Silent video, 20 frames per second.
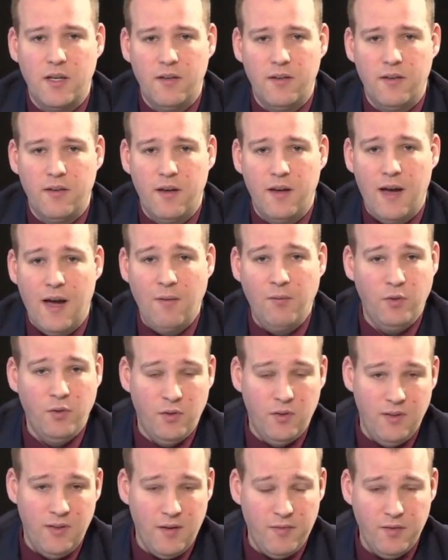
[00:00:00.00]
and I
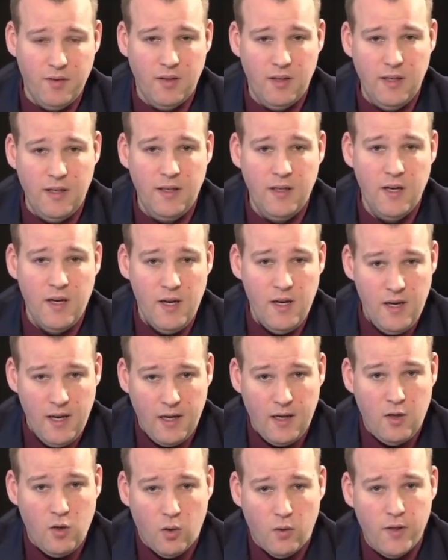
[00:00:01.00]
would definitely
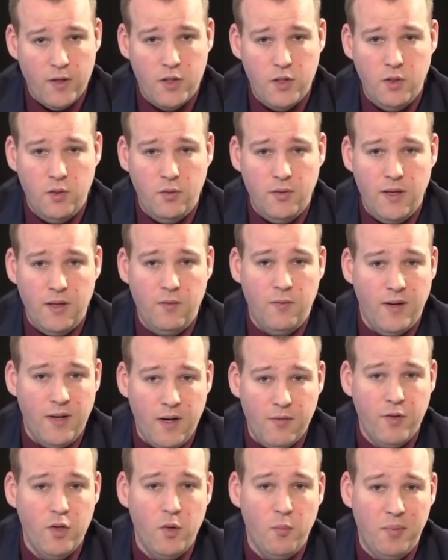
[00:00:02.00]
encourage you that
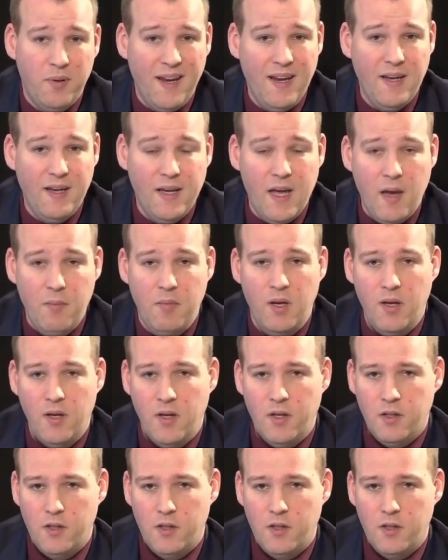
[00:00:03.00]
whenever you play a game,